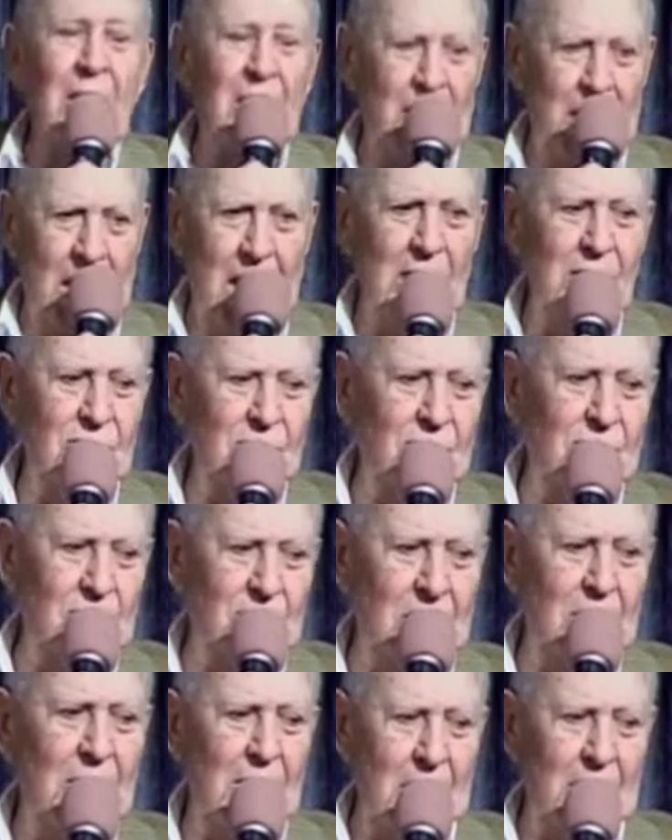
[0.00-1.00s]
That's
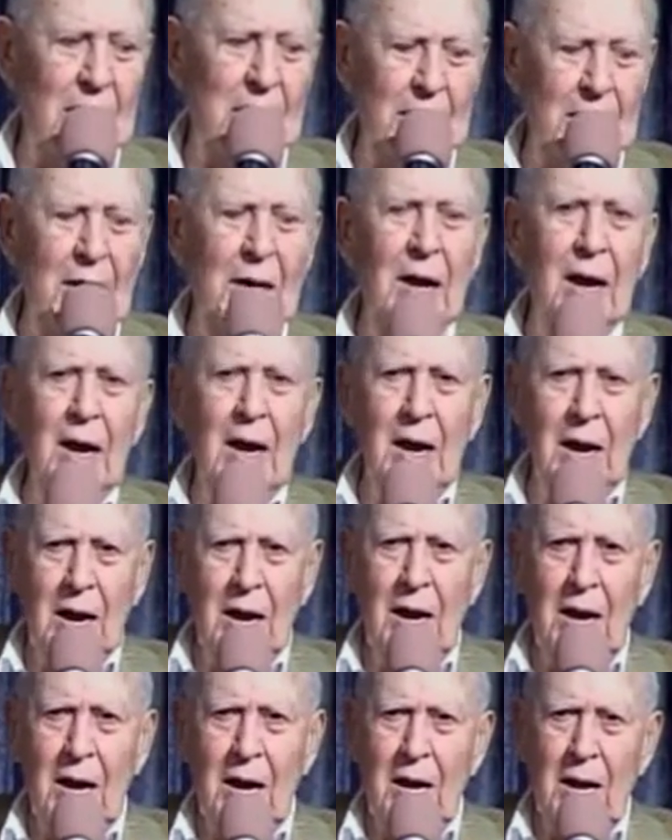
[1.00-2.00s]
the kind of guy
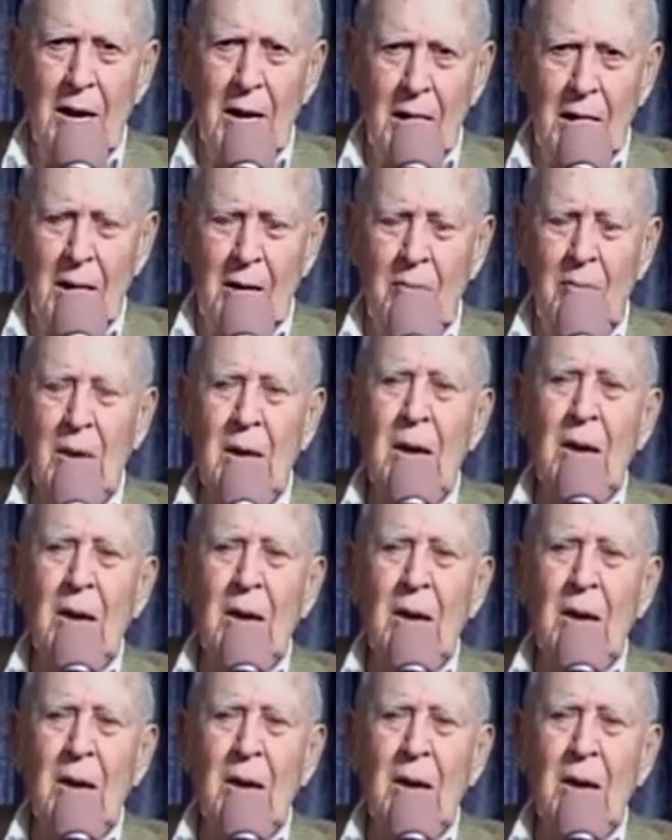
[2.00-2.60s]
I am.